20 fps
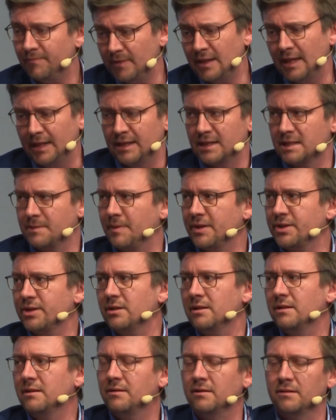and
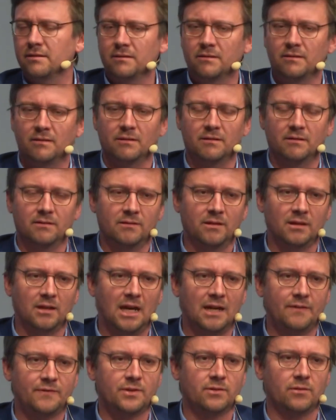especially the
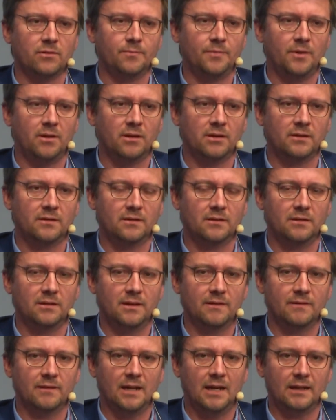livestock part
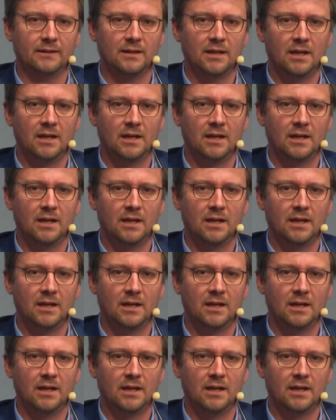in that.